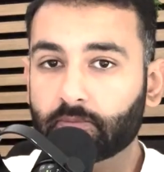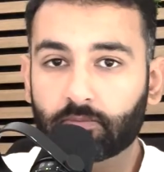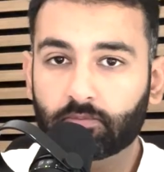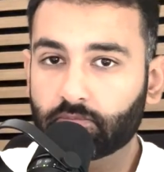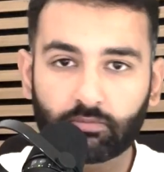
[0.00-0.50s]

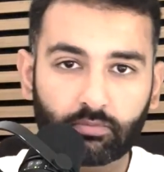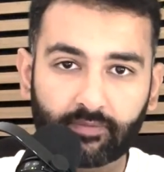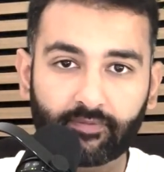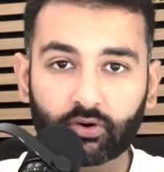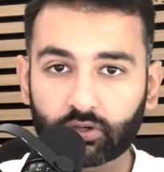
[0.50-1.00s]
businesses, they're
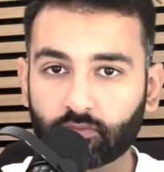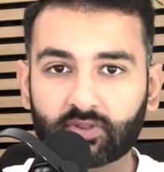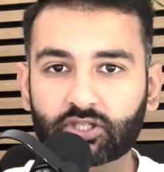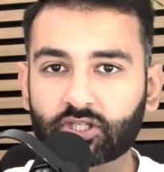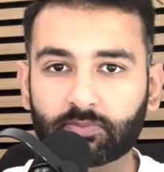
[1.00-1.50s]
very good with
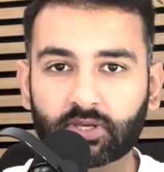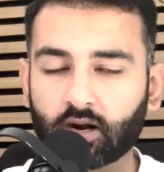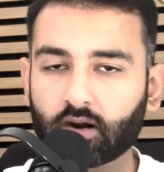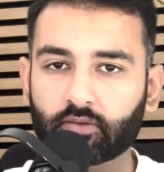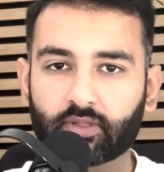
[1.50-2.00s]
the
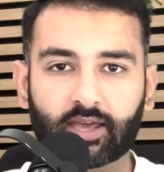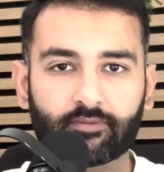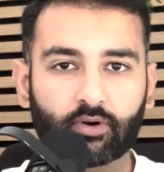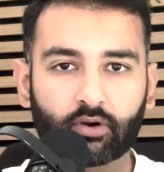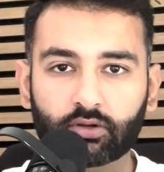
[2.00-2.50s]
GDPR. They have
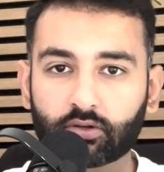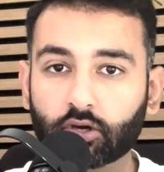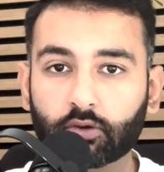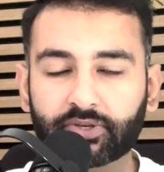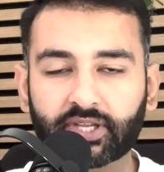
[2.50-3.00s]
very good
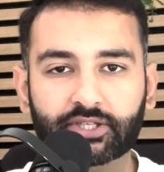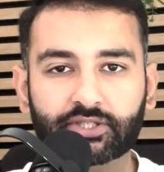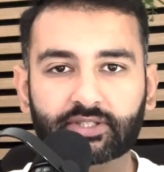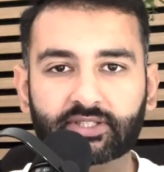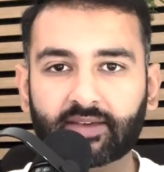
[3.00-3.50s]

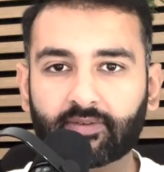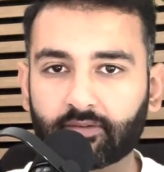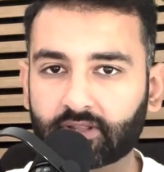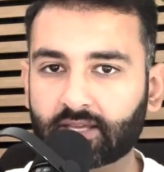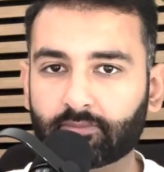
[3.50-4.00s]
documentations. They have
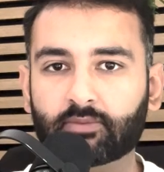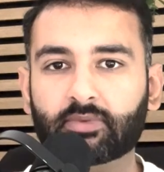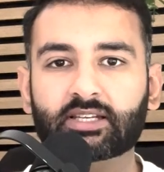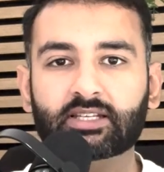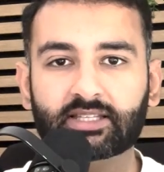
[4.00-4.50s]
everything
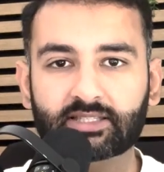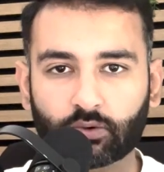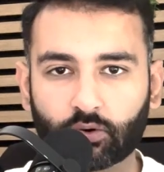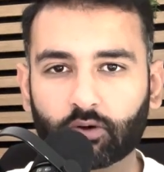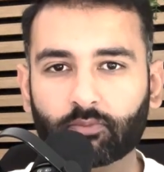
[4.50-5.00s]
implemented and
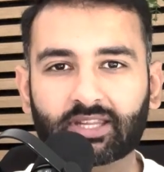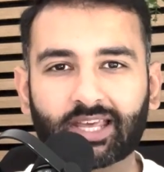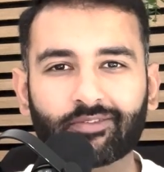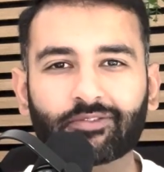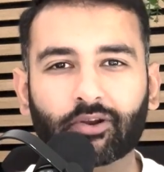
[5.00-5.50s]
so on, but they
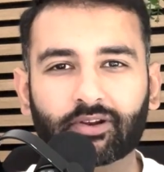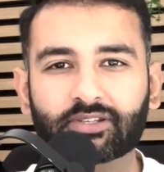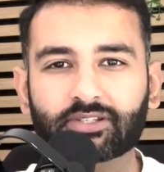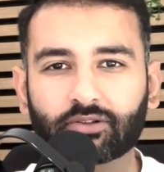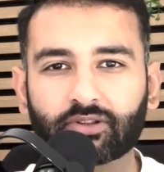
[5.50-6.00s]
have not
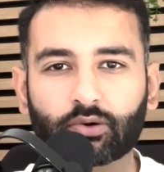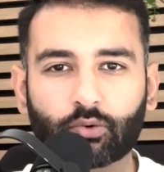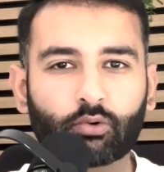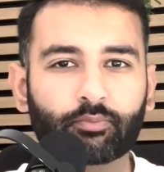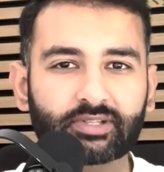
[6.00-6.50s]
understood the
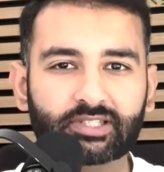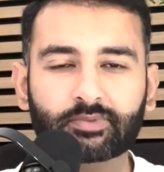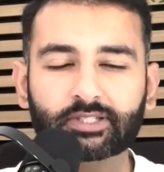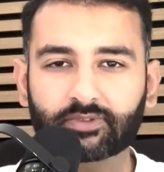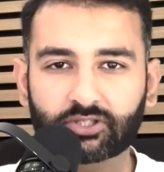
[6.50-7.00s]
core principle of the